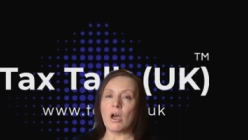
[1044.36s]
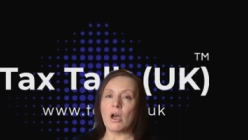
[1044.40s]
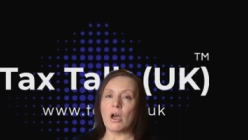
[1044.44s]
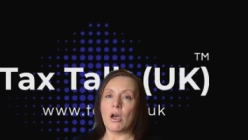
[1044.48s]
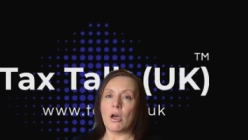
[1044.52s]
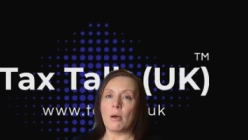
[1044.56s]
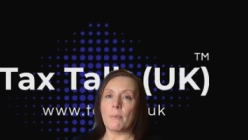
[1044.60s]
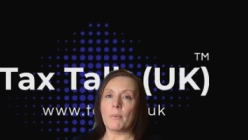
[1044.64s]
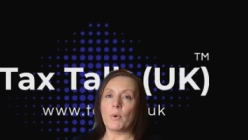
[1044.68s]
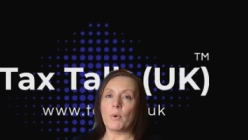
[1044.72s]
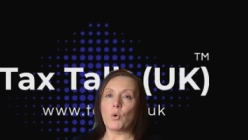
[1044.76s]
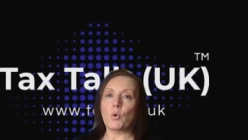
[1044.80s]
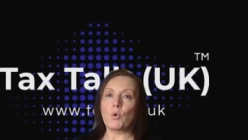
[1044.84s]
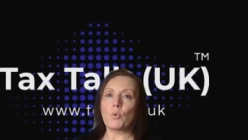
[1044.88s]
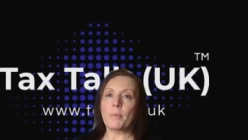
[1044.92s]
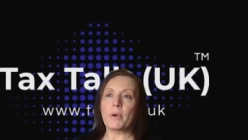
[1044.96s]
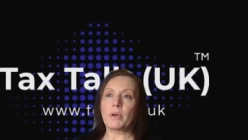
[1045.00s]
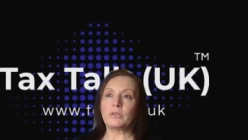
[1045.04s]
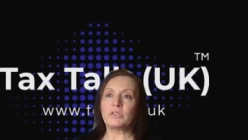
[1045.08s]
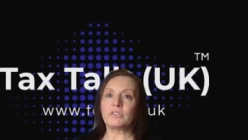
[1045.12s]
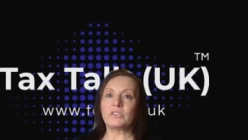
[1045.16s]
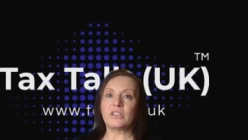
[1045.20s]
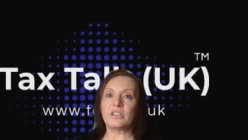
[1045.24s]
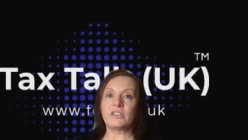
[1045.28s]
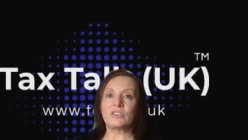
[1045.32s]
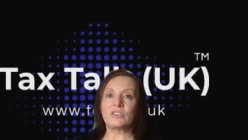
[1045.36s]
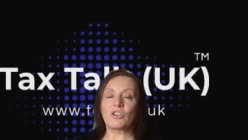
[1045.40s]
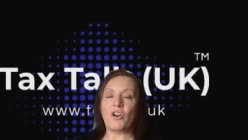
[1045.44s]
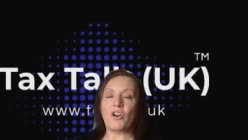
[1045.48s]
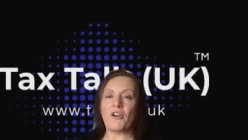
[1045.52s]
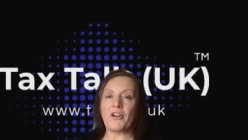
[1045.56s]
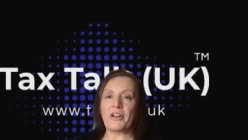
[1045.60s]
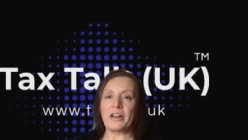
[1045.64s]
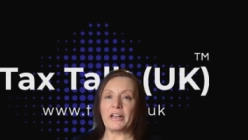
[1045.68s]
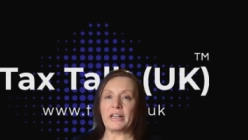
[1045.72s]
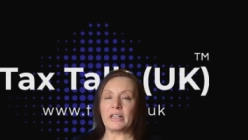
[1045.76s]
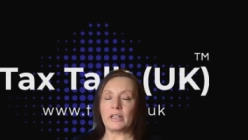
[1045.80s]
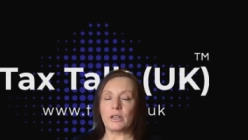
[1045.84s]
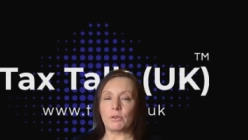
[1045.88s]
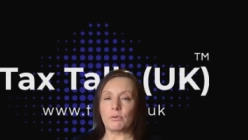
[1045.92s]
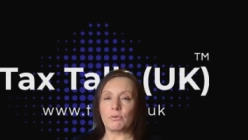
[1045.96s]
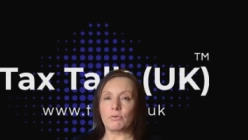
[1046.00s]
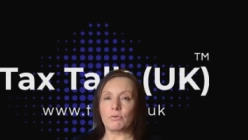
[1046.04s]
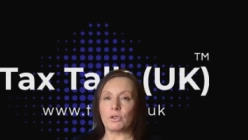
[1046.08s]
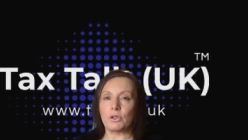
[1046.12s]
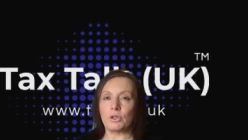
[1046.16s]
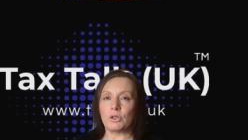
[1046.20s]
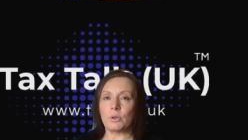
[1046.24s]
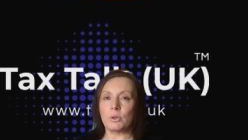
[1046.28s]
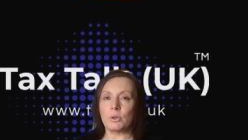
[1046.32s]
um, almost entirely
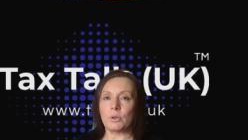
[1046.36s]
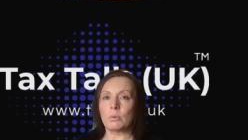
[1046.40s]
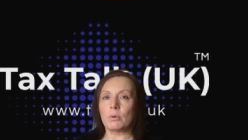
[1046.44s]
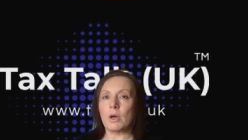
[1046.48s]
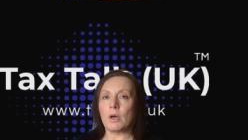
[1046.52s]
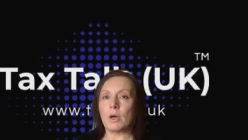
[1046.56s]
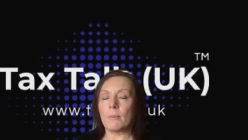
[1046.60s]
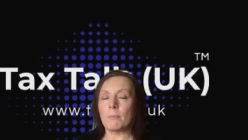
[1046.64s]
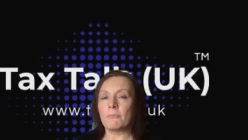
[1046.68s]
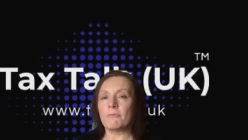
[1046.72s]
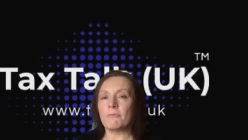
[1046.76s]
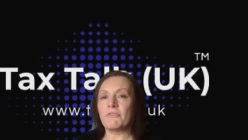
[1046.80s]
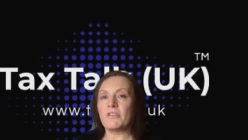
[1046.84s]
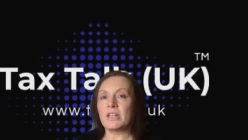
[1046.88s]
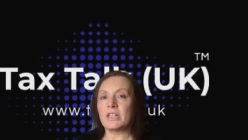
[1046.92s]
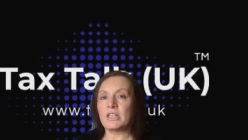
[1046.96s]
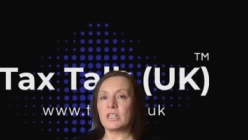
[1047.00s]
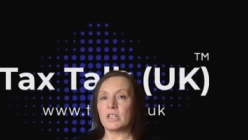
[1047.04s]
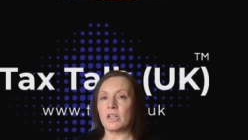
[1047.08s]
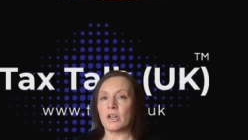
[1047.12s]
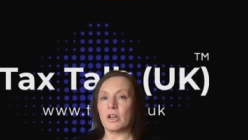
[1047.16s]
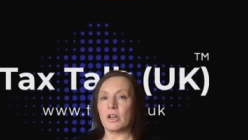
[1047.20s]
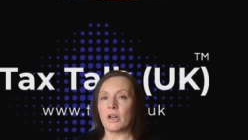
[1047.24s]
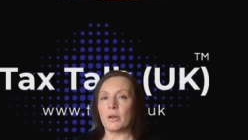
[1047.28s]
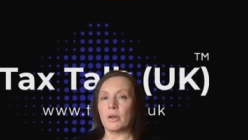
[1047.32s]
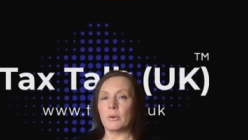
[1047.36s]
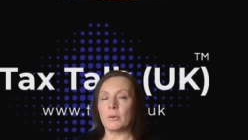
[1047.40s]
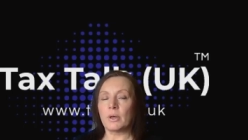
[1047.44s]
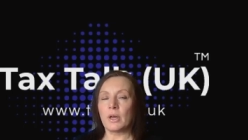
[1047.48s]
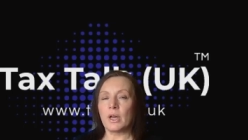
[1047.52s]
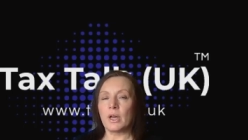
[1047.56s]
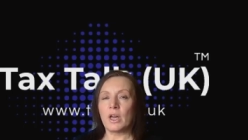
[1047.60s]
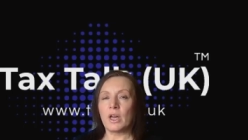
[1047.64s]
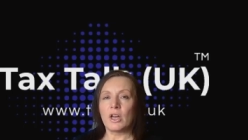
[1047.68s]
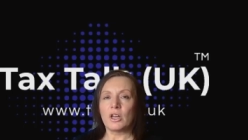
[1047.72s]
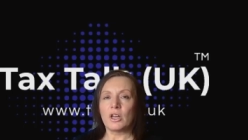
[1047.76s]
through um, video.